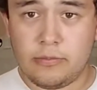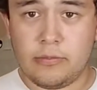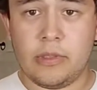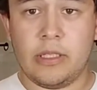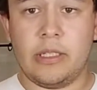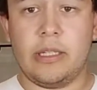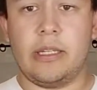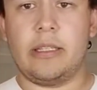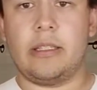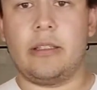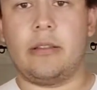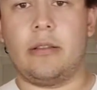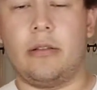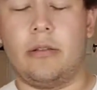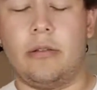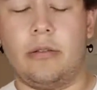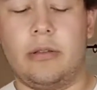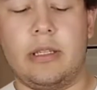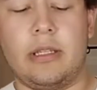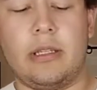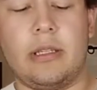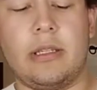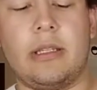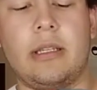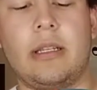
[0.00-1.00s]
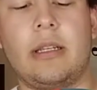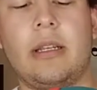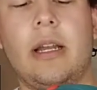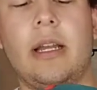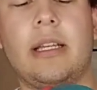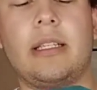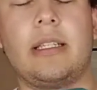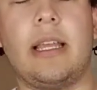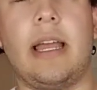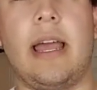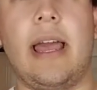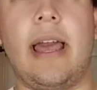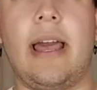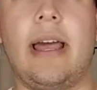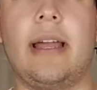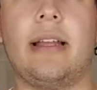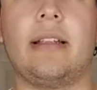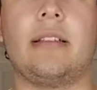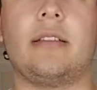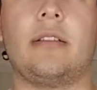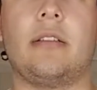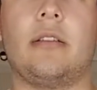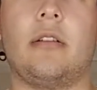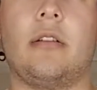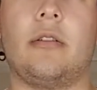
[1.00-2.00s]
So this is a nice
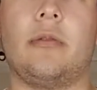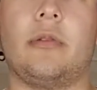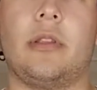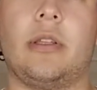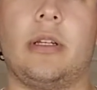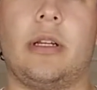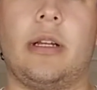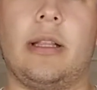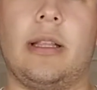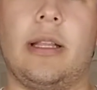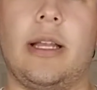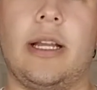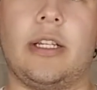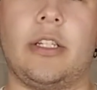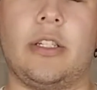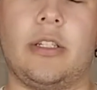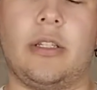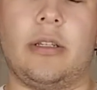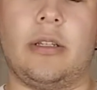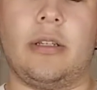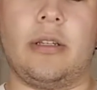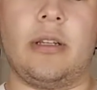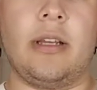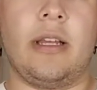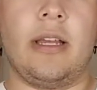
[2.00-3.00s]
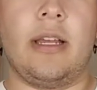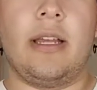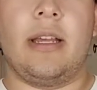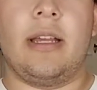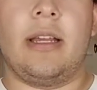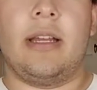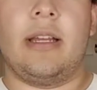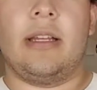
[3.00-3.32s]
hat to go with the collection.